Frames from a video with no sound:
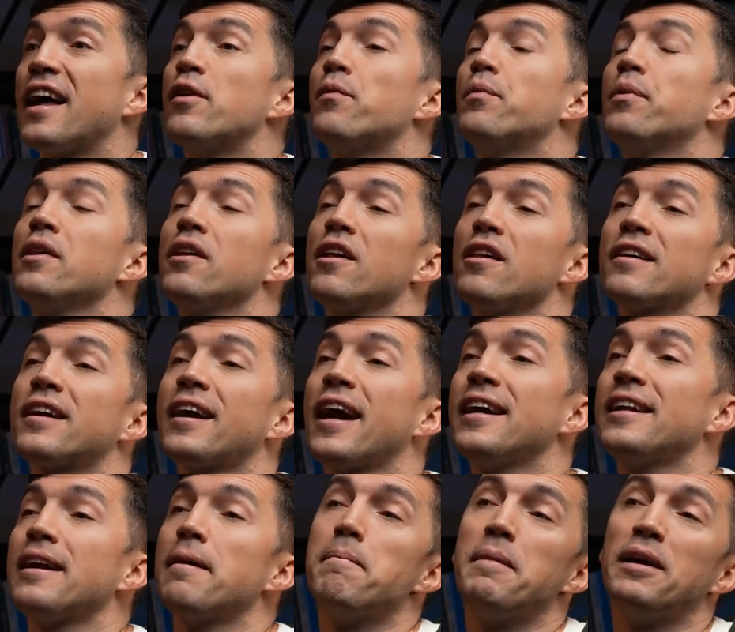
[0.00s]
and will
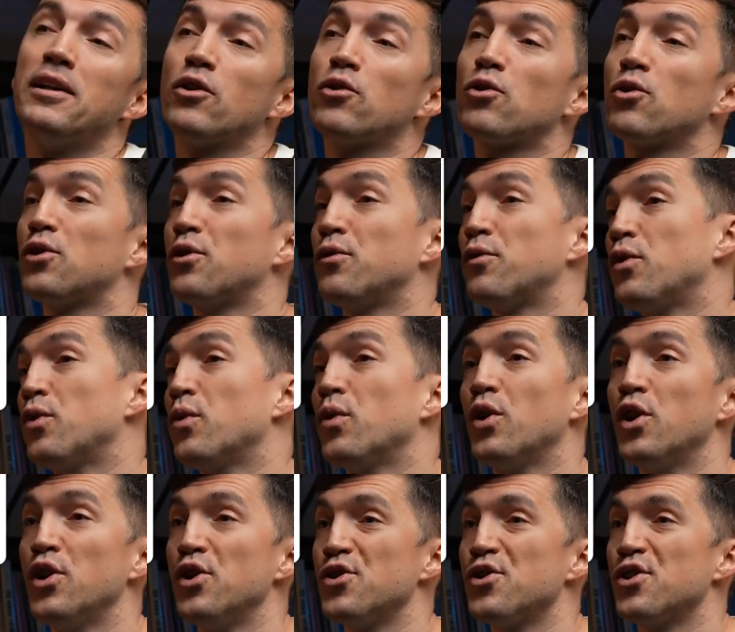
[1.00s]
allocate a minute to review
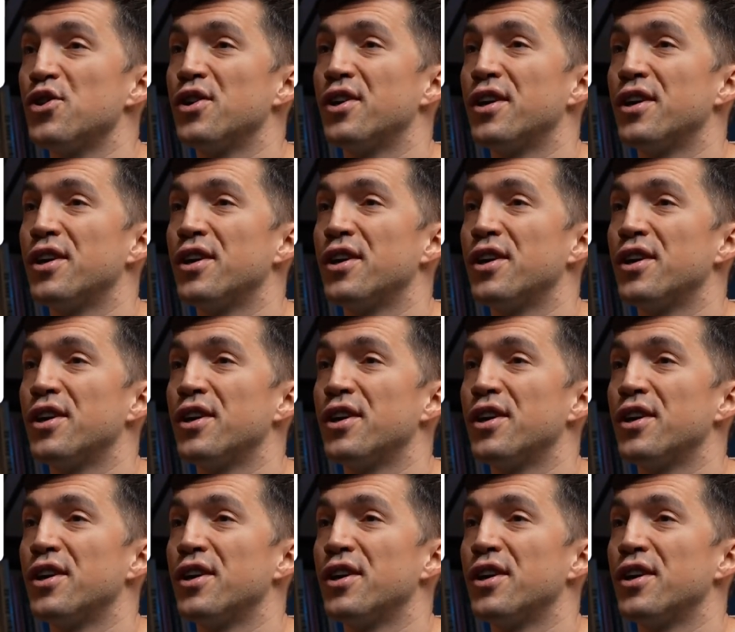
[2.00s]
each.